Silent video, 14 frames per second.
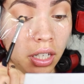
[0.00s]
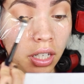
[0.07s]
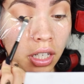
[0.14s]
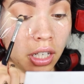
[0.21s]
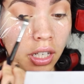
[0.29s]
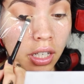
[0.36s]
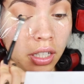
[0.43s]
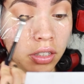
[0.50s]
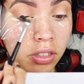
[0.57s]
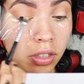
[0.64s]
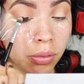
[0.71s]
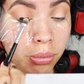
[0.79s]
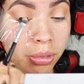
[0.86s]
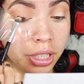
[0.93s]
and
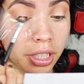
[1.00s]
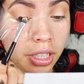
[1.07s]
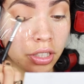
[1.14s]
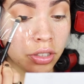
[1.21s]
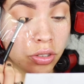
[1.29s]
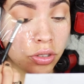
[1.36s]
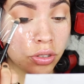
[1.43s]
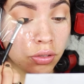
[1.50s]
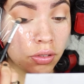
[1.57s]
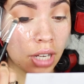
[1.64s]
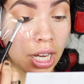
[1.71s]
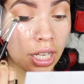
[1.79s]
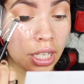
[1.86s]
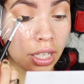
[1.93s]
don't bring it in too
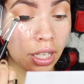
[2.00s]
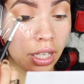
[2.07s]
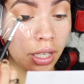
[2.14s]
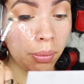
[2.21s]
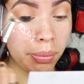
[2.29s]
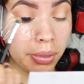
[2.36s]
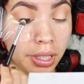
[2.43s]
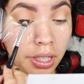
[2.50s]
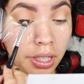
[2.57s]
high up,